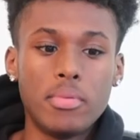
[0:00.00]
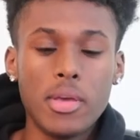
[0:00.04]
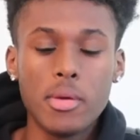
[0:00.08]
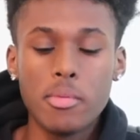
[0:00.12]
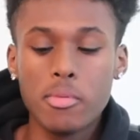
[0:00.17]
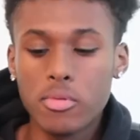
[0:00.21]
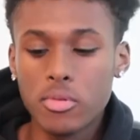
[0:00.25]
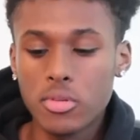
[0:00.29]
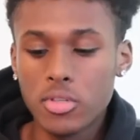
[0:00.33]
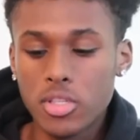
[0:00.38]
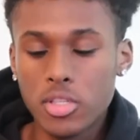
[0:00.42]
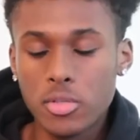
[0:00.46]

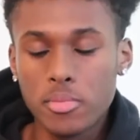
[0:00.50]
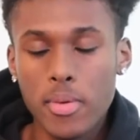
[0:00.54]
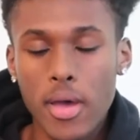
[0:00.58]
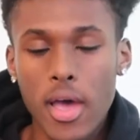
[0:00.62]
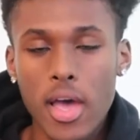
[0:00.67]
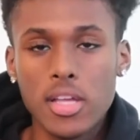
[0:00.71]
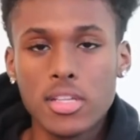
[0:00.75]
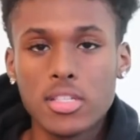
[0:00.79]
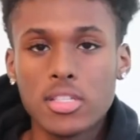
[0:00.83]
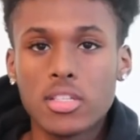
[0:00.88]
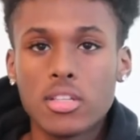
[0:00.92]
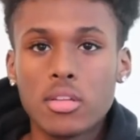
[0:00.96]
people were just
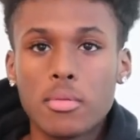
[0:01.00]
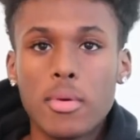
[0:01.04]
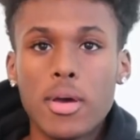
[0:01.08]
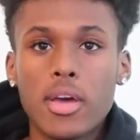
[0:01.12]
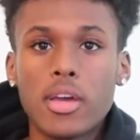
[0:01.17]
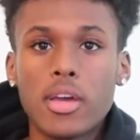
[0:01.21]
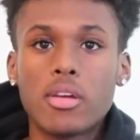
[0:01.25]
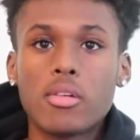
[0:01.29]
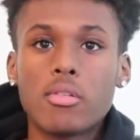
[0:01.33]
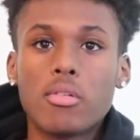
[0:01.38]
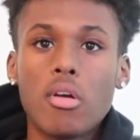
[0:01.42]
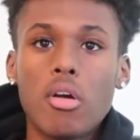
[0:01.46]
passing a
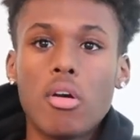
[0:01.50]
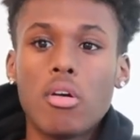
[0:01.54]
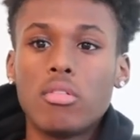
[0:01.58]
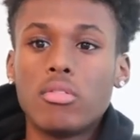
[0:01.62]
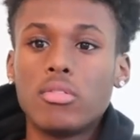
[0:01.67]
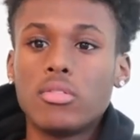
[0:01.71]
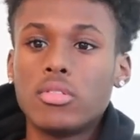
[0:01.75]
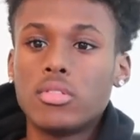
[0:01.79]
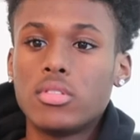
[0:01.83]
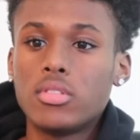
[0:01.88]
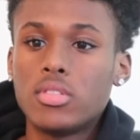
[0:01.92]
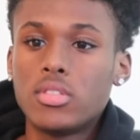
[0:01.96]
mic
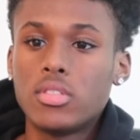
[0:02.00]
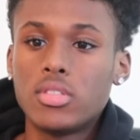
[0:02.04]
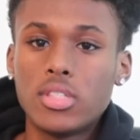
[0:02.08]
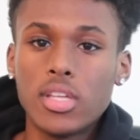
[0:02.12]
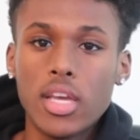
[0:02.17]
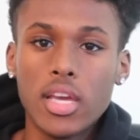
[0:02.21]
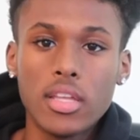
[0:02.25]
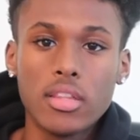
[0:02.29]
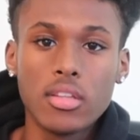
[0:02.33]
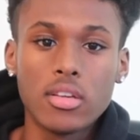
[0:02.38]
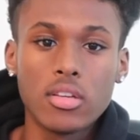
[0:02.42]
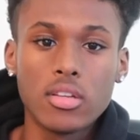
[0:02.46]
around,
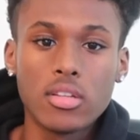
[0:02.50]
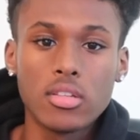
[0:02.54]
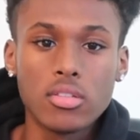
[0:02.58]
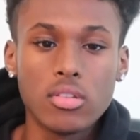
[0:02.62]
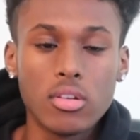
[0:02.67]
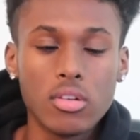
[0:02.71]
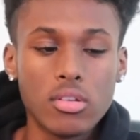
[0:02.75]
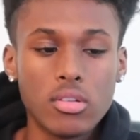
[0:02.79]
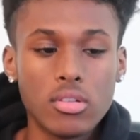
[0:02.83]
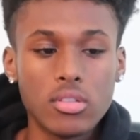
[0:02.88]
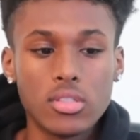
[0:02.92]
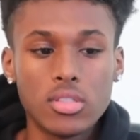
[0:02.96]
saying their
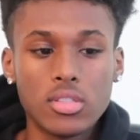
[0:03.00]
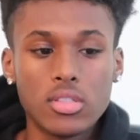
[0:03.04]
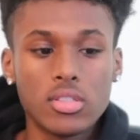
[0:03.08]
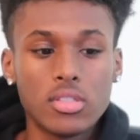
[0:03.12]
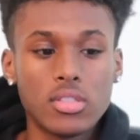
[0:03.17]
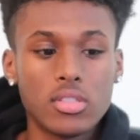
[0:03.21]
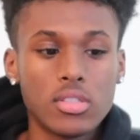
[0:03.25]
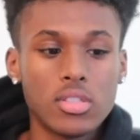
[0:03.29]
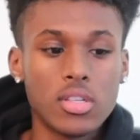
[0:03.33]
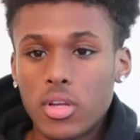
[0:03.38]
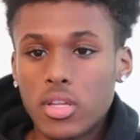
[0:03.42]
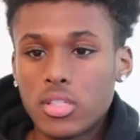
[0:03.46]

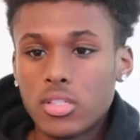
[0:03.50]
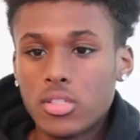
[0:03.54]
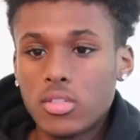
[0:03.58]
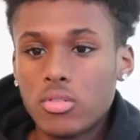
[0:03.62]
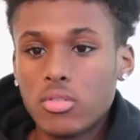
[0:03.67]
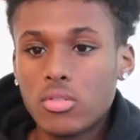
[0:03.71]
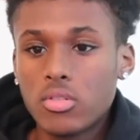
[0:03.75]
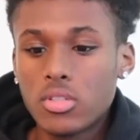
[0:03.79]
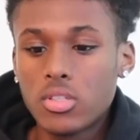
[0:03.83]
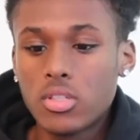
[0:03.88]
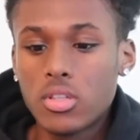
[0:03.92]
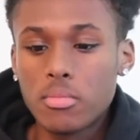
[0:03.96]
condolences. As
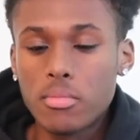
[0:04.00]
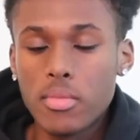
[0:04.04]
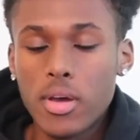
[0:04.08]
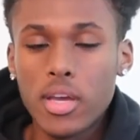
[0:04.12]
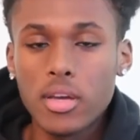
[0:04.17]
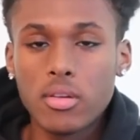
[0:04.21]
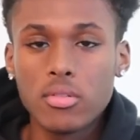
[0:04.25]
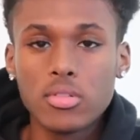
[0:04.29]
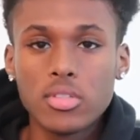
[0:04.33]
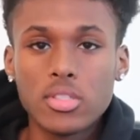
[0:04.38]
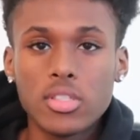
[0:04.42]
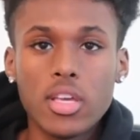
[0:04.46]
soon as the
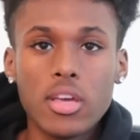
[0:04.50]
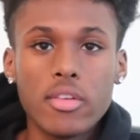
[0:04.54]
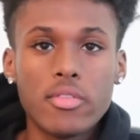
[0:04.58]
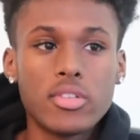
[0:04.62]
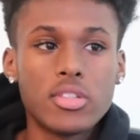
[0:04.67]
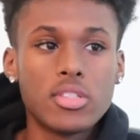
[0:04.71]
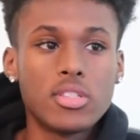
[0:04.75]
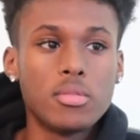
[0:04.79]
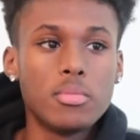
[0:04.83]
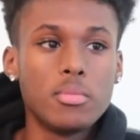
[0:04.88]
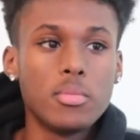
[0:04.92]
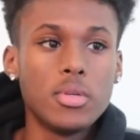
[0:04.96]
mic was given
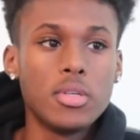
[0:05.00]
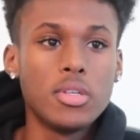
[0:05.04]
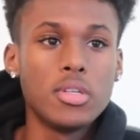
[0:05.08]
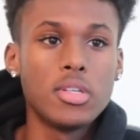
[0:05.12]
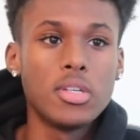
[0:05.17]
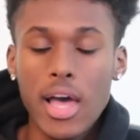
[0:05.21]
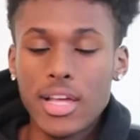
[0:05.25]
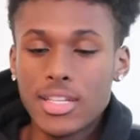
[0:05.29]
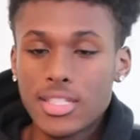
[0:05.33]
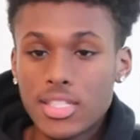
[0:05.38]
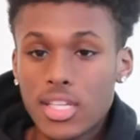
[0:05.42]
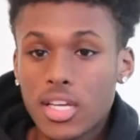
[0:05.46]
to me,
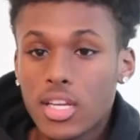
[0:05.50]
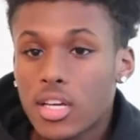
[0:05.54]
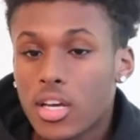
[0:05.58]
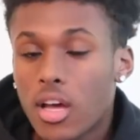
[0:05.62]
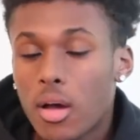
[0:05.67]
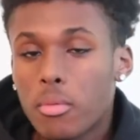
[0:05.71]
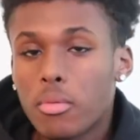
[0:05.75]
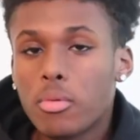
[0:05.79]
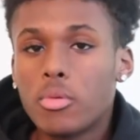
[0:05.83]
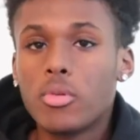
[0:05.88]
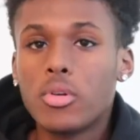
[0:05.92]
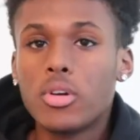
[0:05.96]
I said a
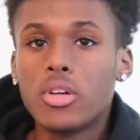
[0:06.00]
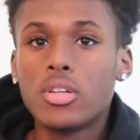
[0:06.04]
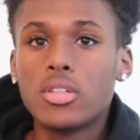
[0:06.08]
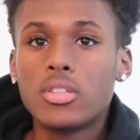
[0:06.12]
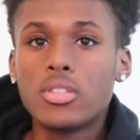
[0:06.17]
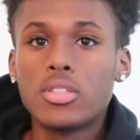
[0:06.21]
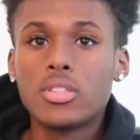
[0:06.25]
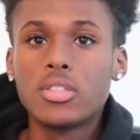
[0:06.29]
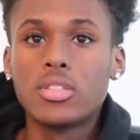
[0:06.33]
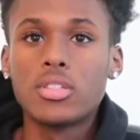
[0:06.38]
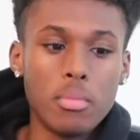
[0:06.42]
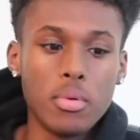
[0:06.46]
couple
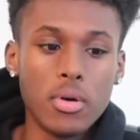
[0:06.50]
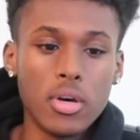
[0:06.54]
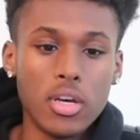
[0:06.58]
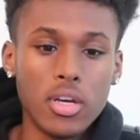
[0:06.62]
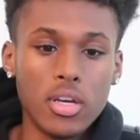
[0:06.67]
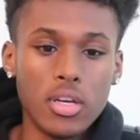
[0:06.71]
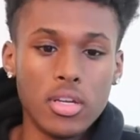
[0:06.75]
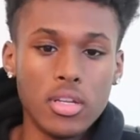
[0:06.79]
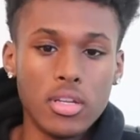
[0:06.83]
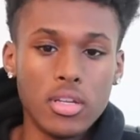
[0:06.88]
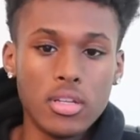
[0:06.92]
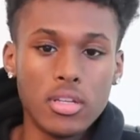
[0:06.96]
words,
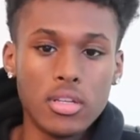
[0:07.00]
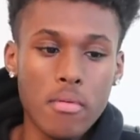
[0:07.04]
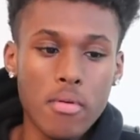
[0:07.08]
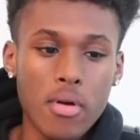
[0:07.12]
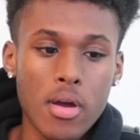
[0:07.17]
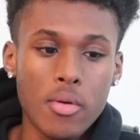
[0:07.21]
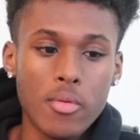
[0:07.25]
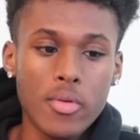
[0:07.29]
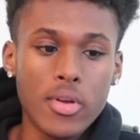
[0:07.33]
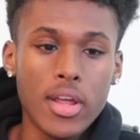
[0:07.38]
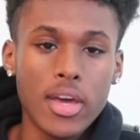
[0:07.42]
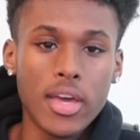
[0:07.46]
but
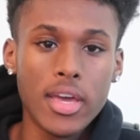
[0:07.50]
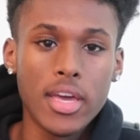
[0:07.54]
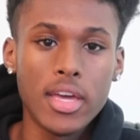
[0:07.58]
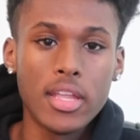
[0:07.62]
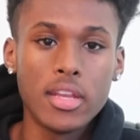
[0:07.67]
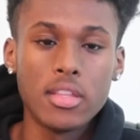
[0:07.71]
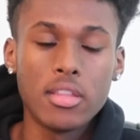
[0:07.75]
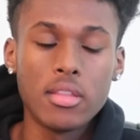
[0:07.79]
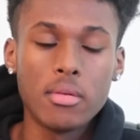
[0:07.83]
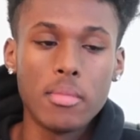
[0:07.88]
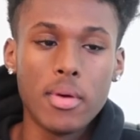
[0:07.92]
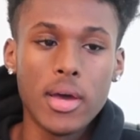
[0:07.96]
right when I
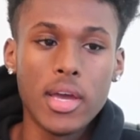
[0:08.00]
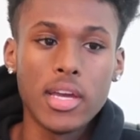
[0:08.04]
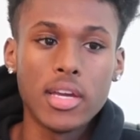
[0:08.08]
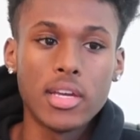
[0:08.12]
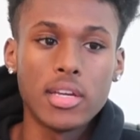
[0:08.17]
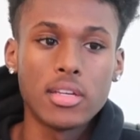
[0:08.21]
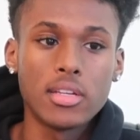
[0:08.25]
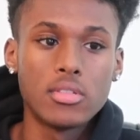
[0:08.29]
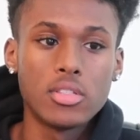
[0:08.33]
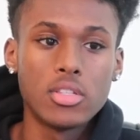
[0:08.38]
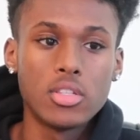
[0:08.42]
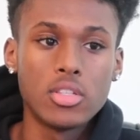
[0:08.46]
handed the
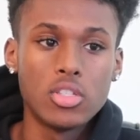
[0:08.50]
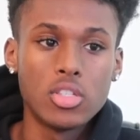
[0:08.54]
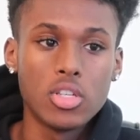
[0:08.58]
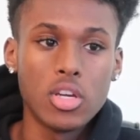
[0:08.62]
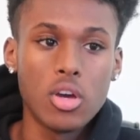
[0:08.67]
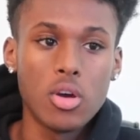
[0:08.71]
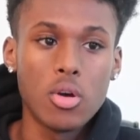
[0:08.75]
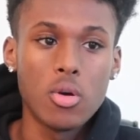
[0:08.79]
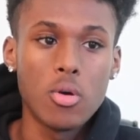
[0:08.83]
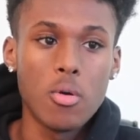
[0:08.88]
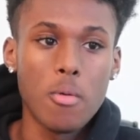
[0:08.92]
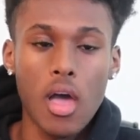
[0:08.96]
mic to
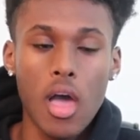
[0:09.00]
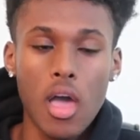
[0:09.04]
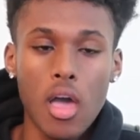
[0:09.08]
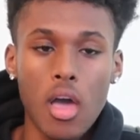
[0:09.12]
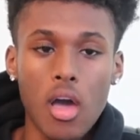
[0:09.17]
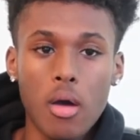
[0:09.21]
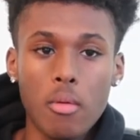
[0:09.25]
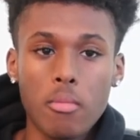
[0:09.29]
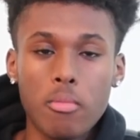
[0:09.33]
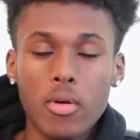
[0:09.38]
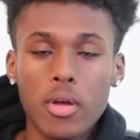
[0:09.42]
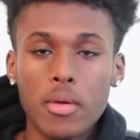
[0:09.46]
Joe, I
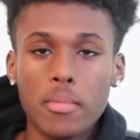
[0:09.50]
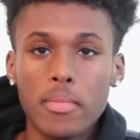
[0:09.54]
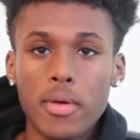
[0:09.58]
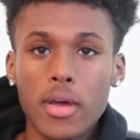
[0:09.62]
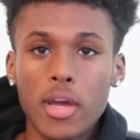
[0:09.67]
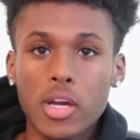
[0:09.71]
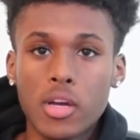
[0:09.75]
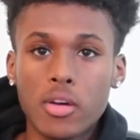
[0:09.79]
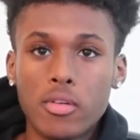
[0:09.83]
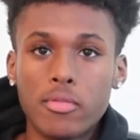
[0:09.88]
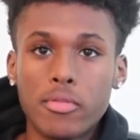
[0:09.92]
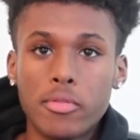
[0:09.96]
hopped right
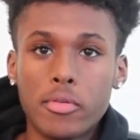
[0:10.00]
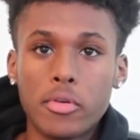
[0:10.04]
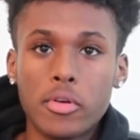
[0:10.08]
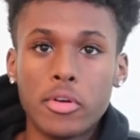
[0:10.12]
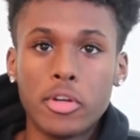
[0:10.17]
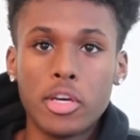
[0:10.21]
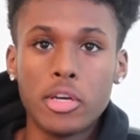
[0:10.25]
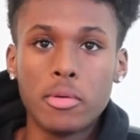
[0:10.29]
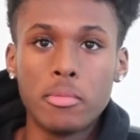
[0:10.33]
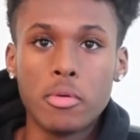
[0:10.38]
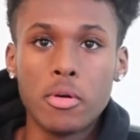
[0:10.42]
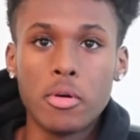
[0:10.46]
back on
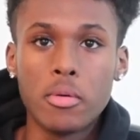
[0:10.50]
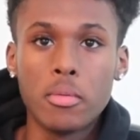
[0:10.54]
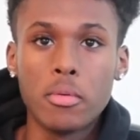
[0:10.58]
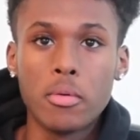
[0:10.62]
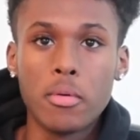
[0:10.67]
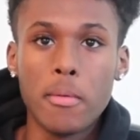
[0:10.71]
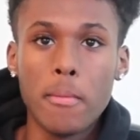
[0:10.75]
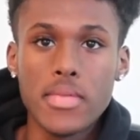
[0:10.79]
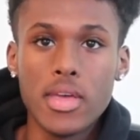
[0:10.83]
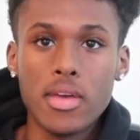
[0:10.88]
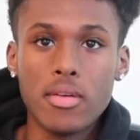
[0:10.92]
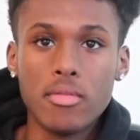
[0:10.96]
Fortnite Mobile
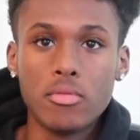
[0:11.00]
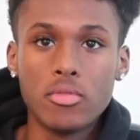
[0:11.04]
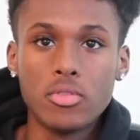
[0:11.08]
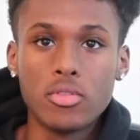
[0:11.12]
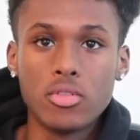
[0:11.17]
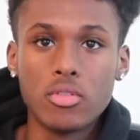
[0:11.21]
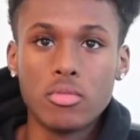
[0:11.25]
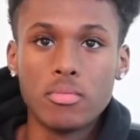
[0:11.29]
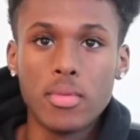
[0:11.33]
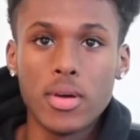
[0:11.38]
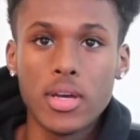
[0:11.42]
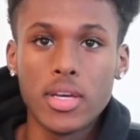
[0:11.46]
and
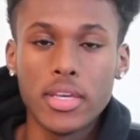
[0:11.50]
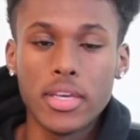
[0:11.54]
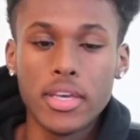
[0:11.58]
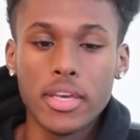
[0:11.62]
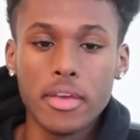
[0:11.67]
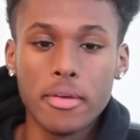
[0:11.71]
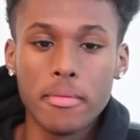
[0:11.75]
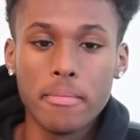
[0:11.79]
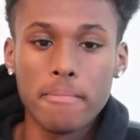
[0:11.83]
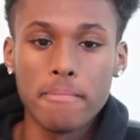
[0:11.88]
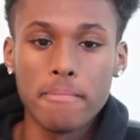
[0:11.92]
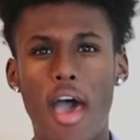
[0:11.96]
resumed my game.